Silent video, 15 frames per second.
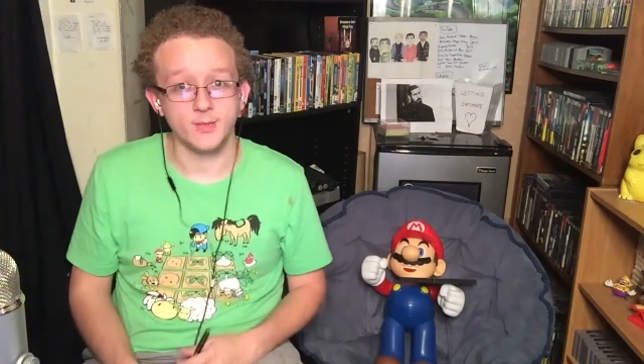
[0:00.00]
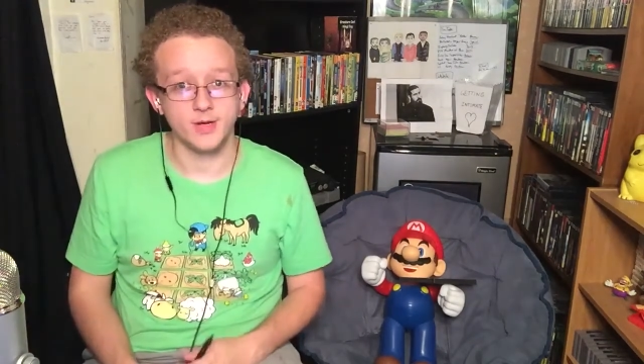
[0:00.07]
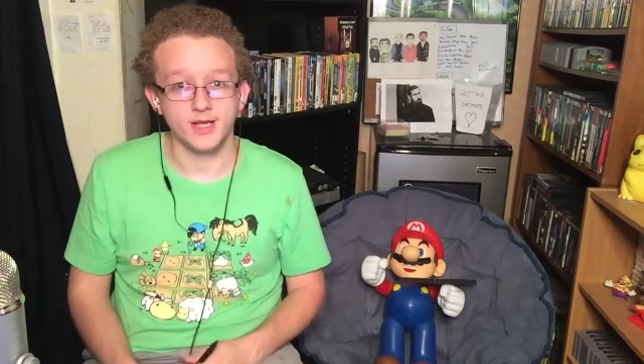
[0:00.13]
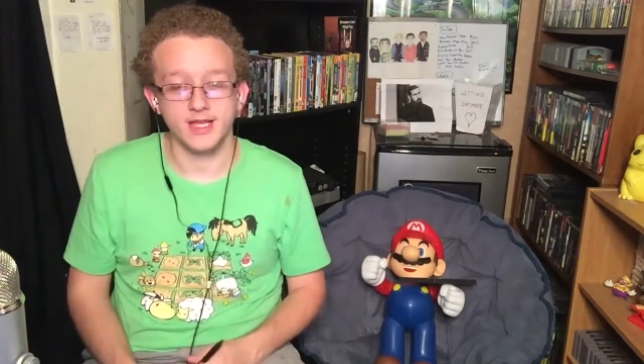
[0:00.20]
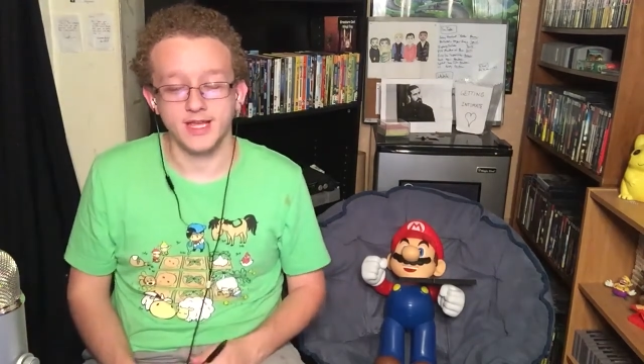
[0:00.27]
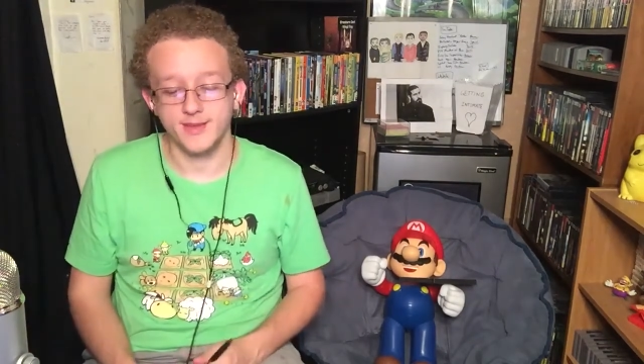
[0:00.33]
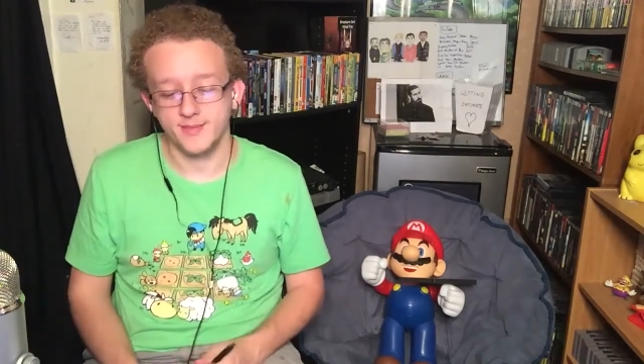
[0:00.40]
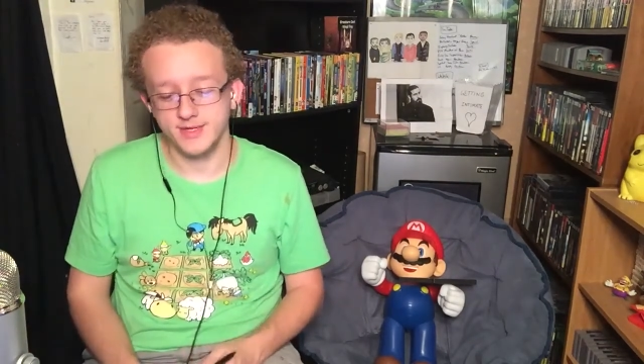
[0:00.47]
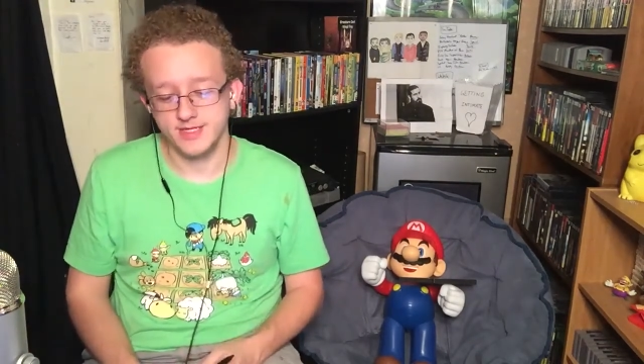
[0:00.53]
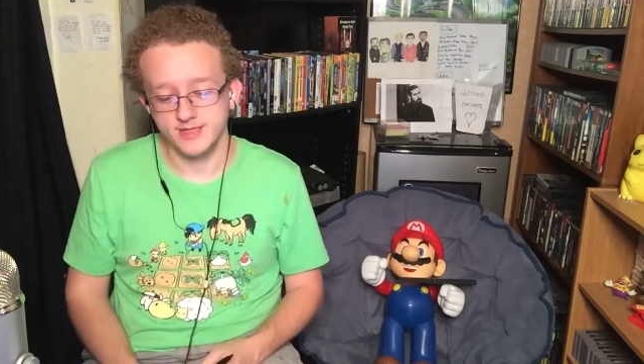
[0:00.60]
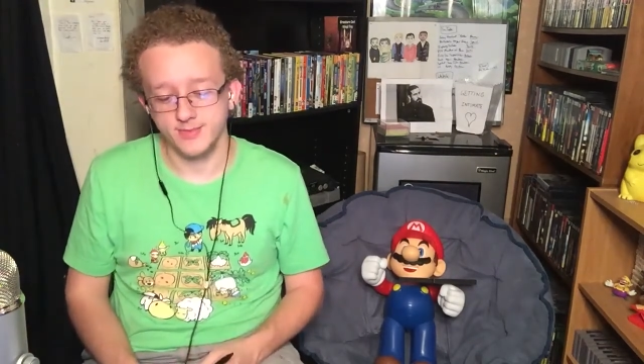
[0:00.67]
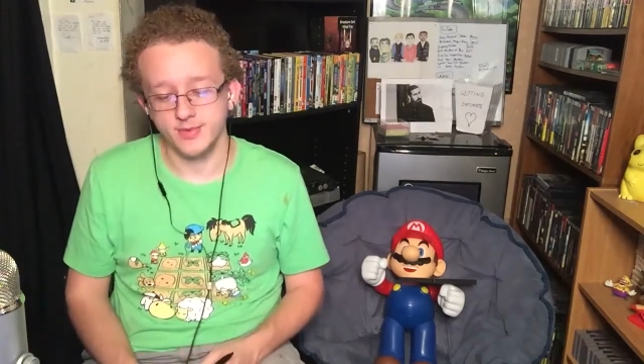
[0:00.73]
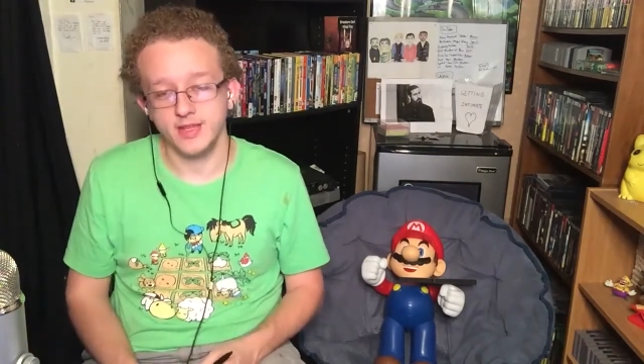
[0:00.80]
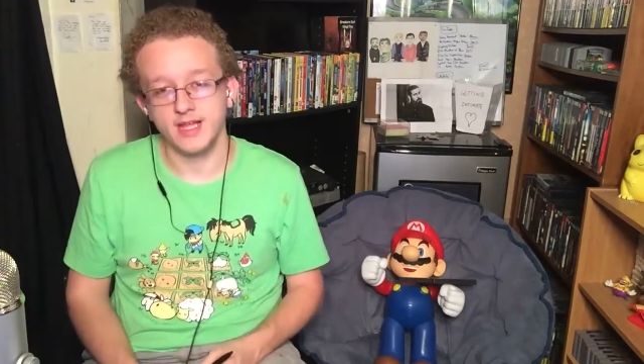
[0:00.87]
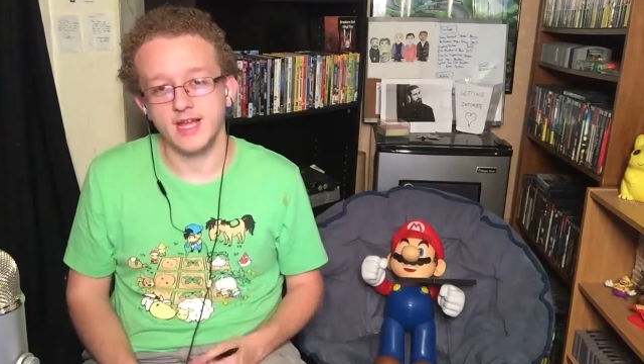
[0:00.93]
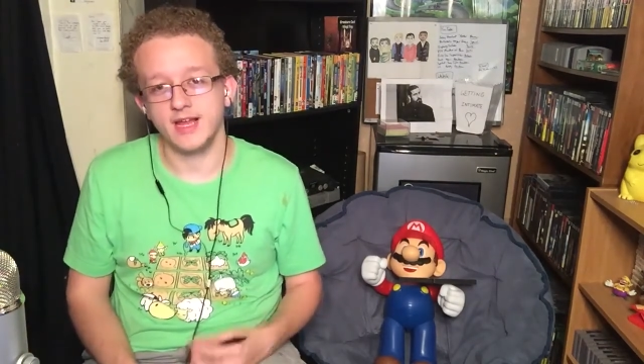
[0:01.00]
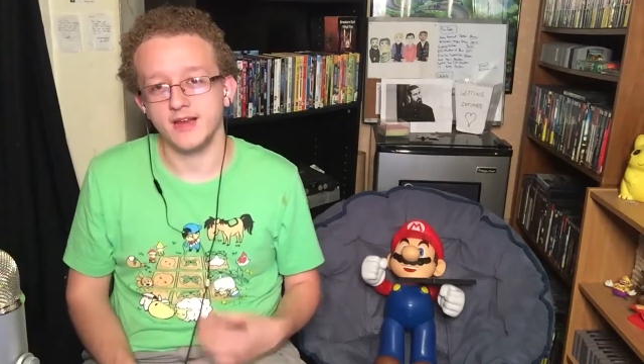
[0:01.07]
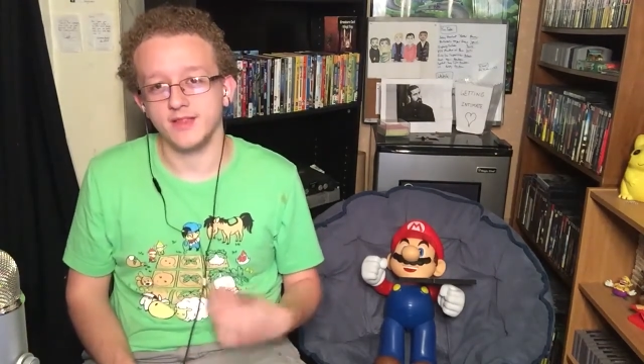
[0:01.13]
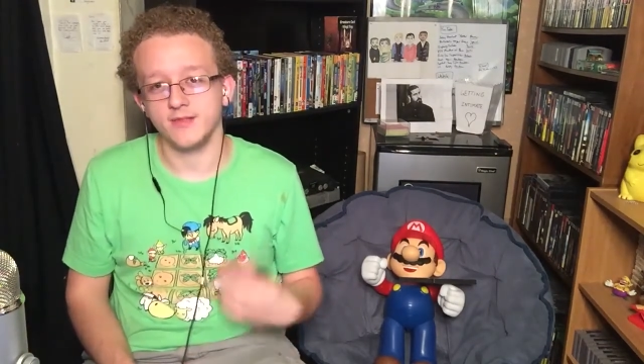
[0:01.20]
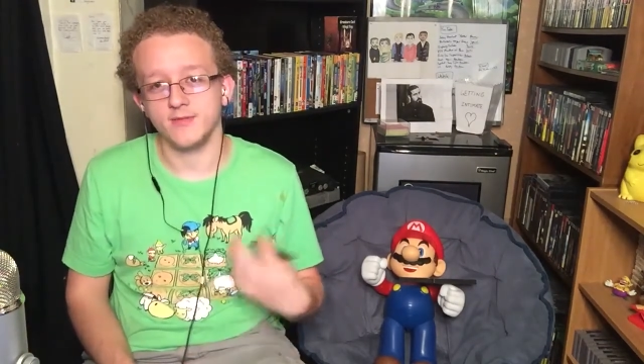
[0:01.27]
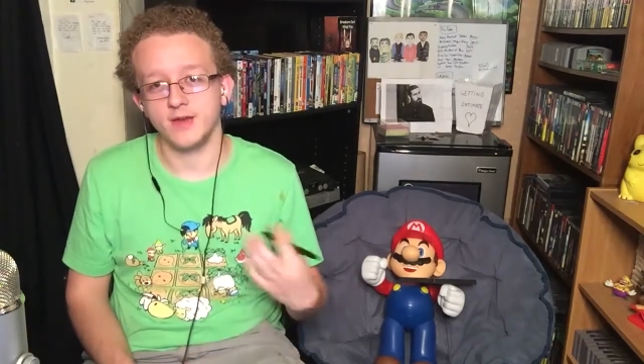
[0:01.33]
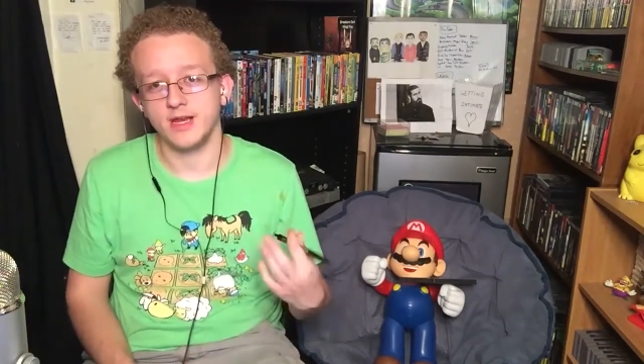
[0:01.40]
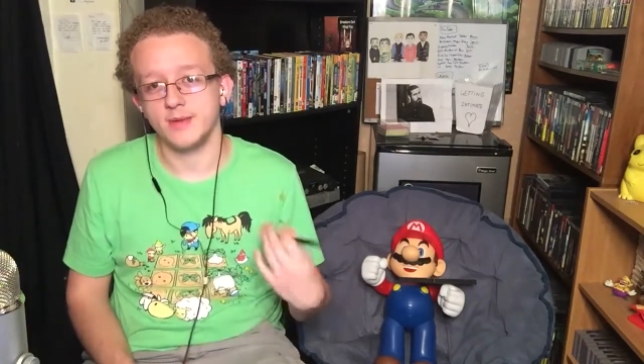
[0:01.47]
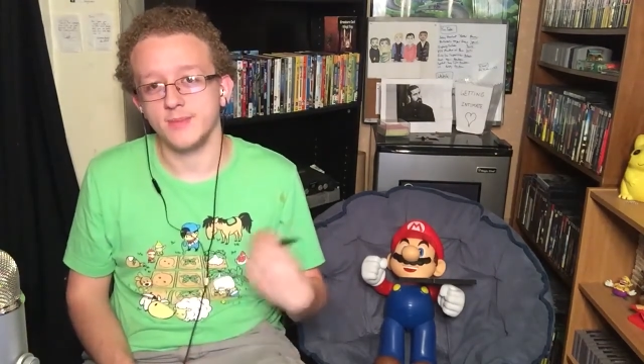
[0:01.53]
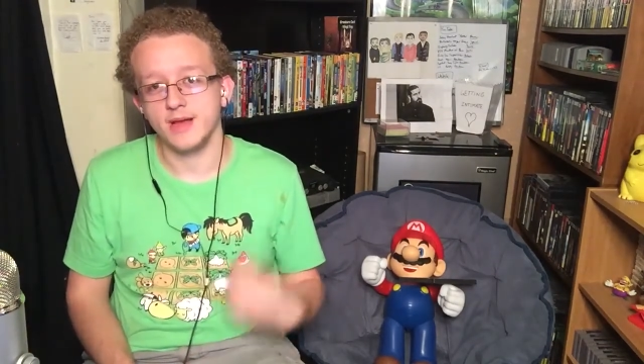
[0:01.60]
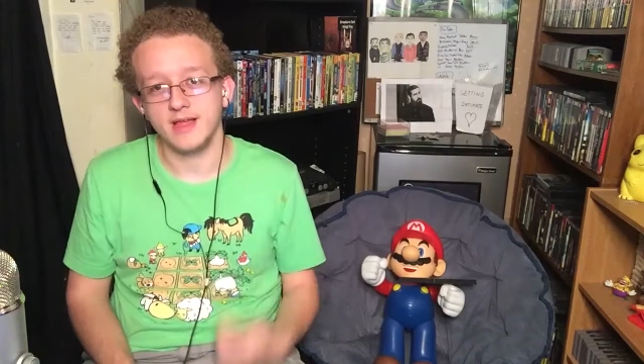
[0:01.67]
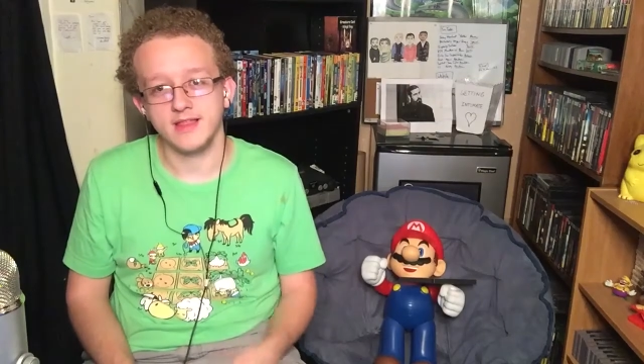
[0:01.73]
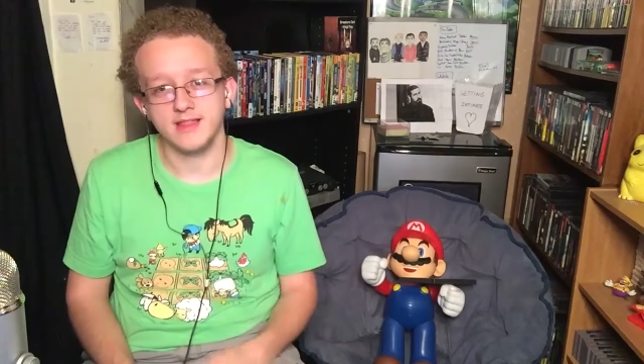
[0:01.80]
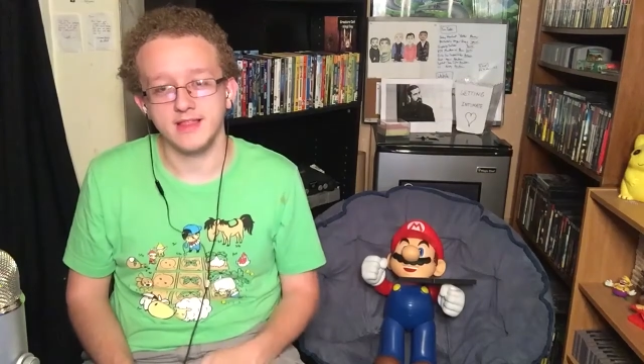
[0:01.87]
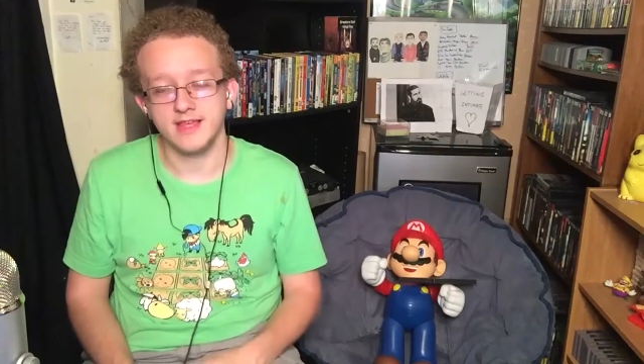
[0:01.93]
what game I should play out of the
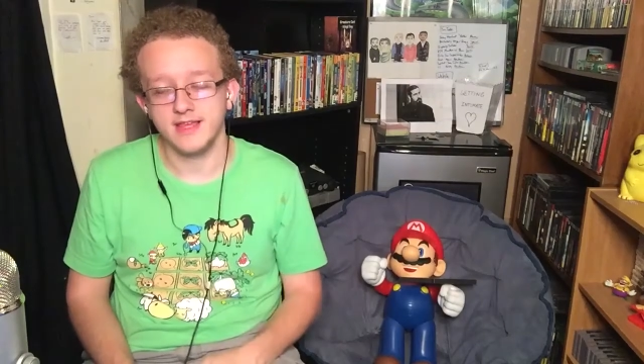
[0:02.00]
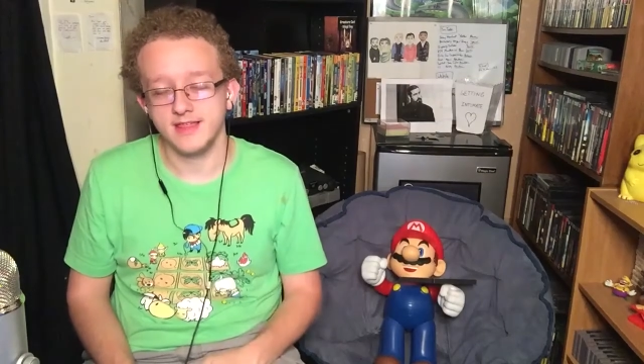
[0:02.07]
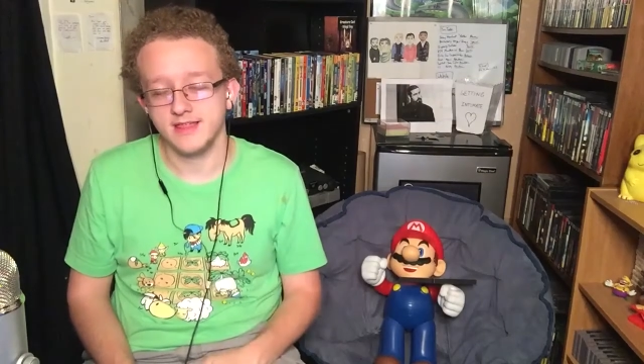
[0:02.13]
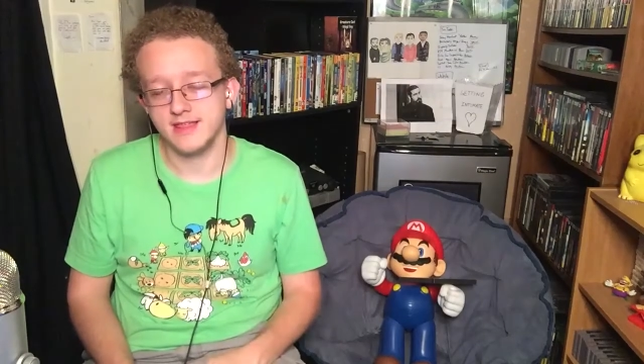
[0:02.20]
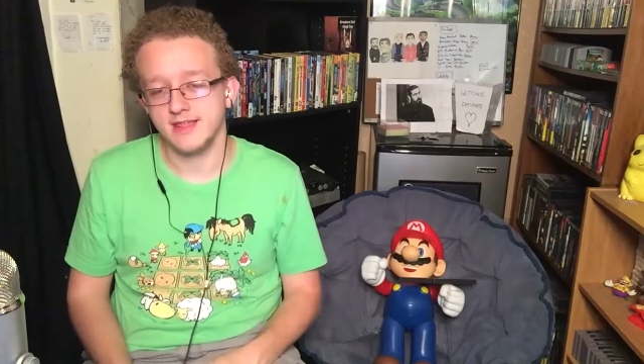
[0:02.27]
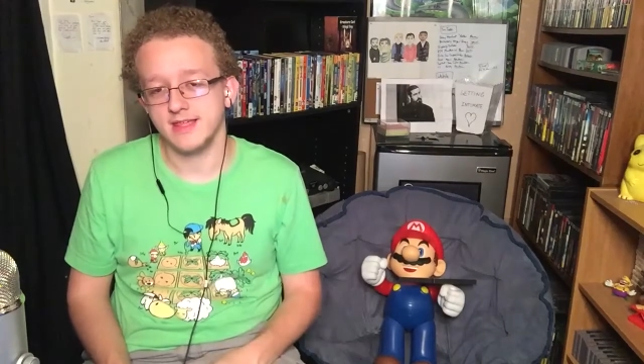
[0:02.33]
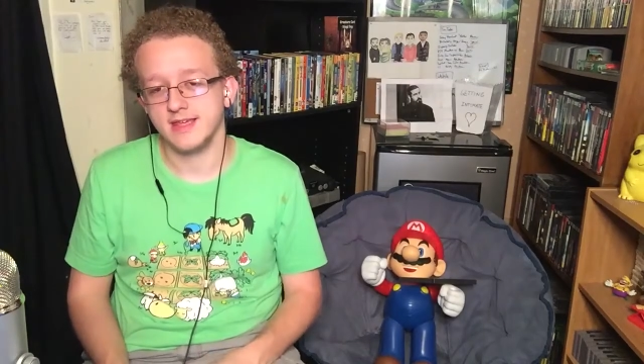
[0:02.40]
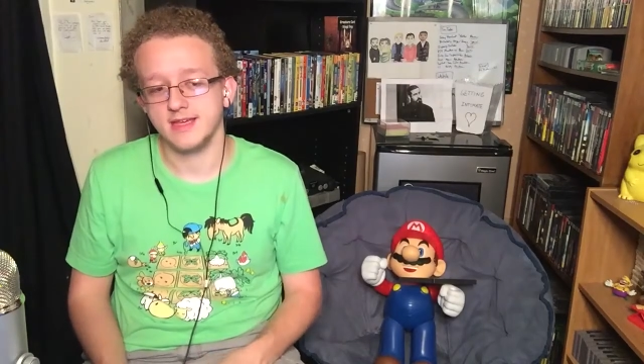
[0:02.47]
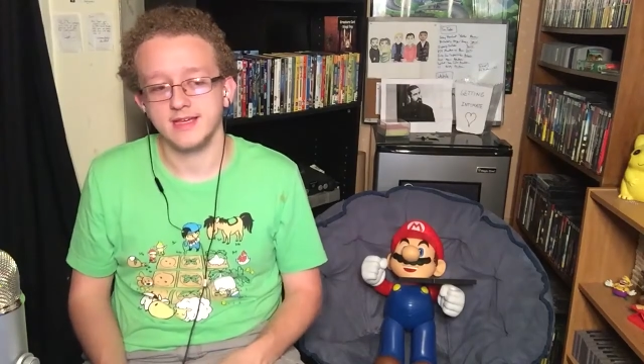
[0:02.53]
randomized list.